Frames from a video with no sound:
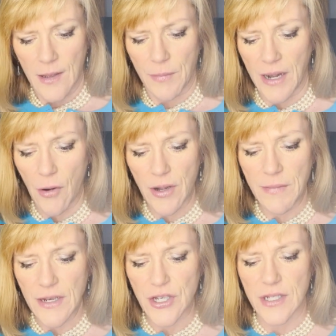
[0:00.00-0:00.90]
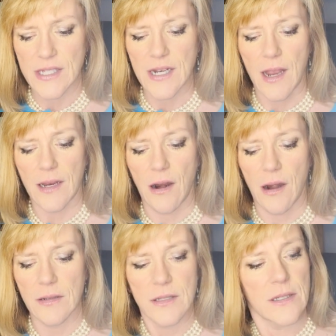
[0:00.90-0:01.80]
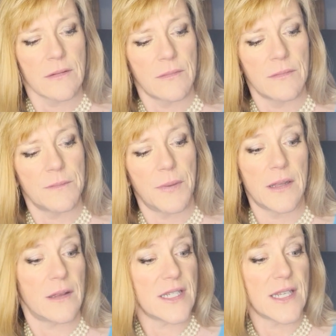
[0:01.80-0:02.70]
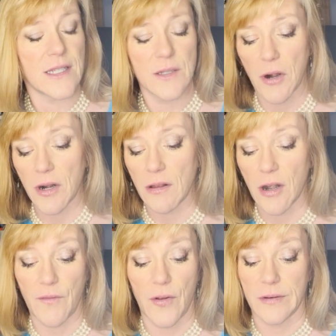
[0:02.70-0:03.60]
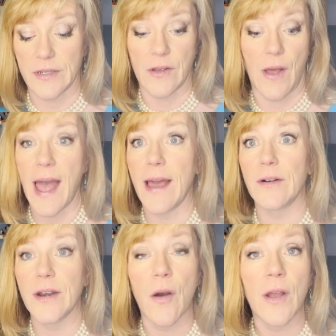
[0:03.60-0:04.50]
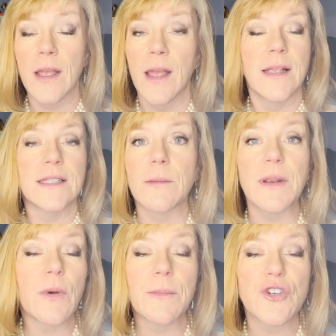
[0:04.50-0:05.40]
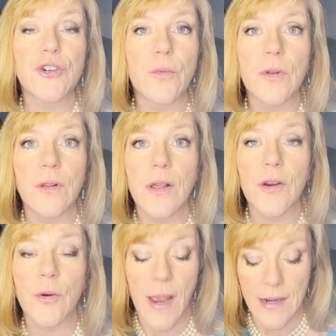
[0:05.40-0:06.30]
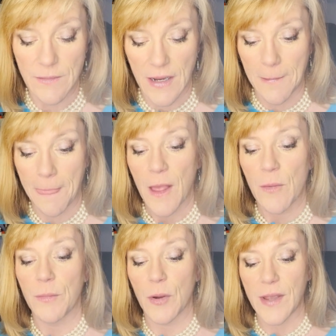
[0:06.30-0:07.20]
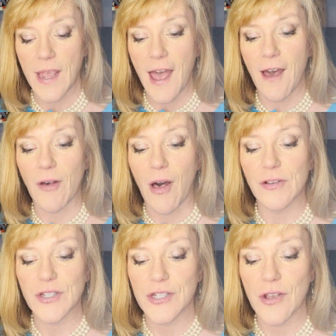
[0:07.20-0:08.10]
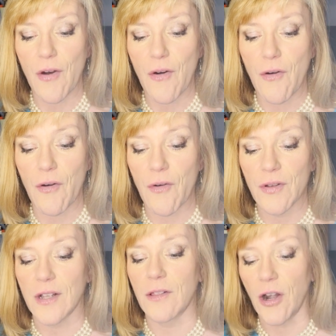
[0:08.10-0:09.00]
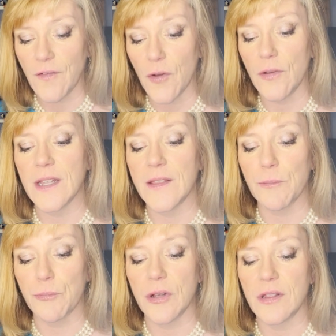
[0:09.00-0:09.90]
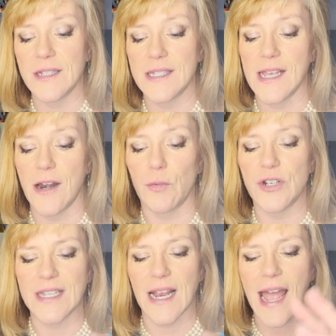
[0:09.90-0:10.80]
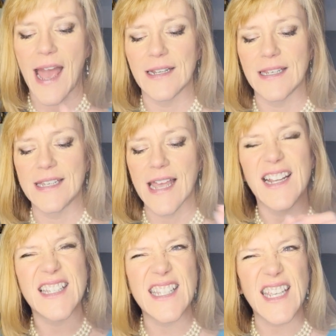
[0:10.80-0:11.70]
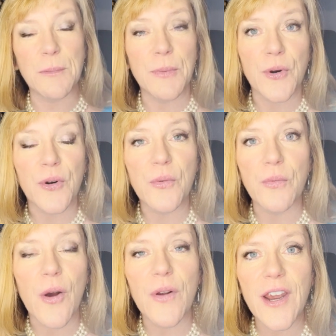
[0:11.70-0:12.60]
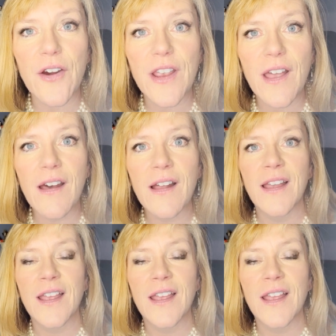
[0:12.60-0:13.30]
but I already mentioned Stockyards, but this says it's part of Clark Fulton. So I don't know. Somebody, I'm sure, will correct me. But we have also the Clark Fulton and then Brooklyn Center, which is that kind of Denison Pearl Road area,